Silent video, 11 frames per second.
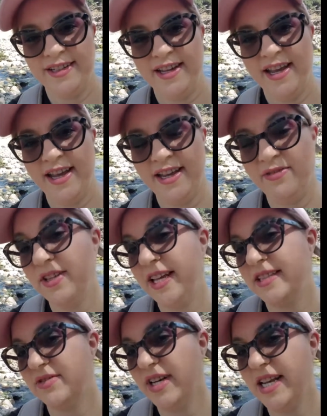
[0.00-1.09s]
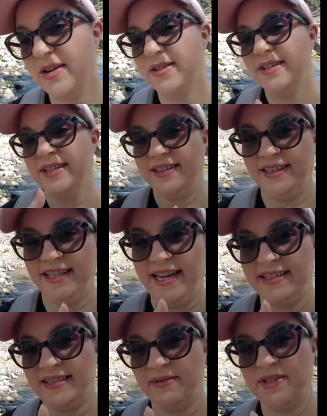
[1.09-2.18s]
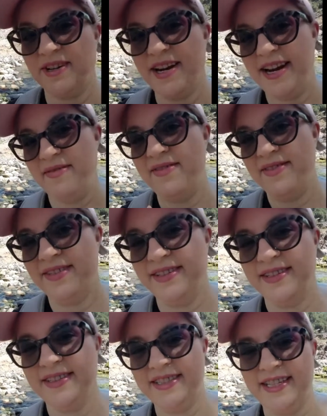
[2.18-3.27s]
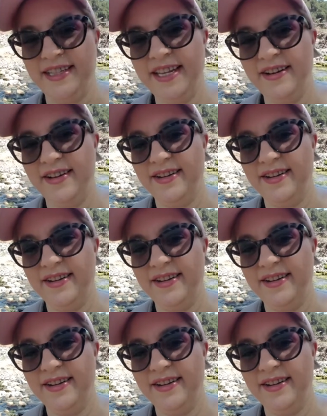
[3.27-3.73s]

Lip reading: And if you like this video, like and subscribe. See you later.